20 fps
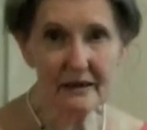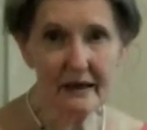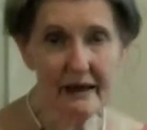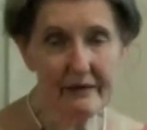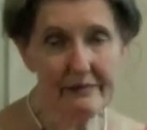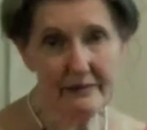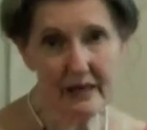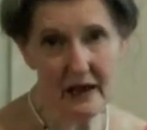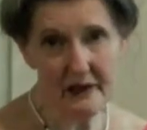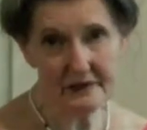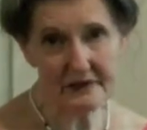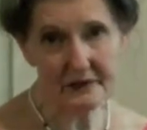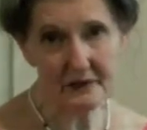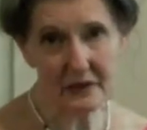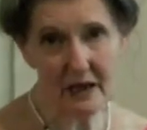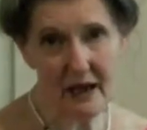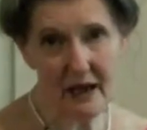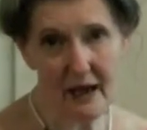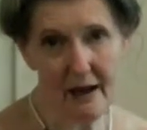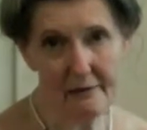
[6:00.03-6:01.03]
and that's what
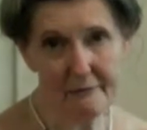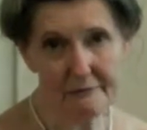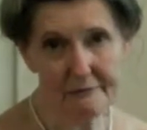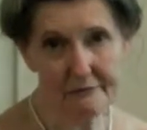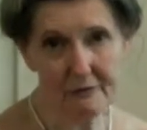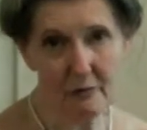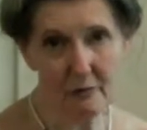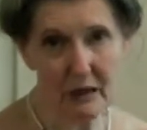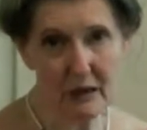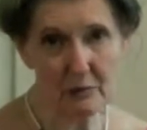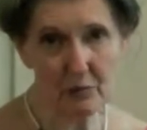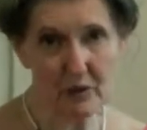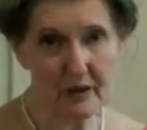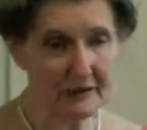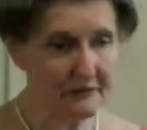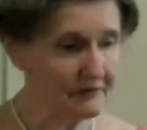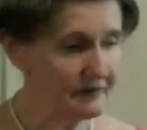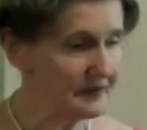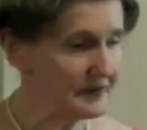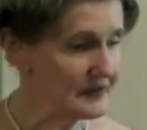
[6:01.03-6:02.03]
I have for my
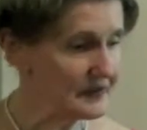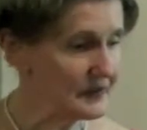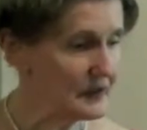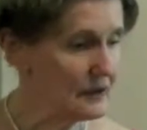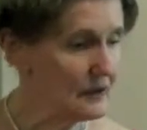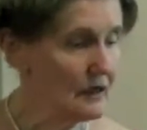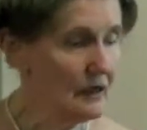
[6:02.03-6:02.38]
breakfast.